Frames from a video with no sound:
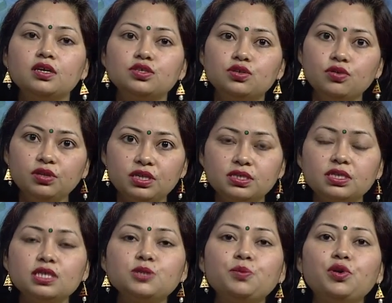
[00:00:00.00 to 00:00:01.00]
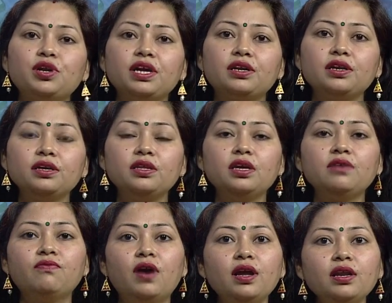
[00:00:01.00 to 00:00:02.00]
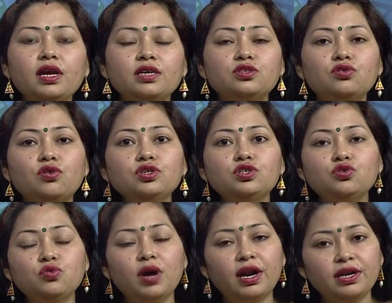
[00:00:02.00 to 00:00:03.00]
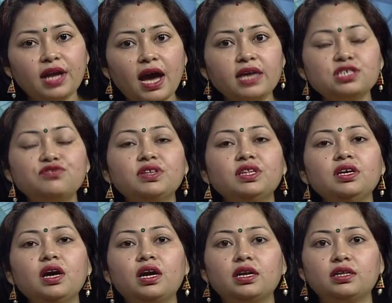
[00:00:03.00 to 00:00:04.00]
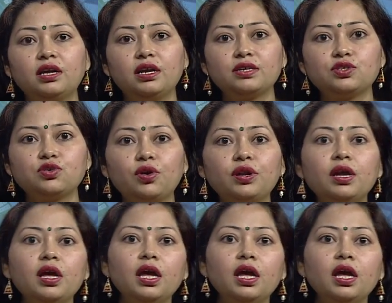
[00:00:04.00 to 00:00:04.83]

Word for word: So, this is protecting the one axon to attach with the another axon.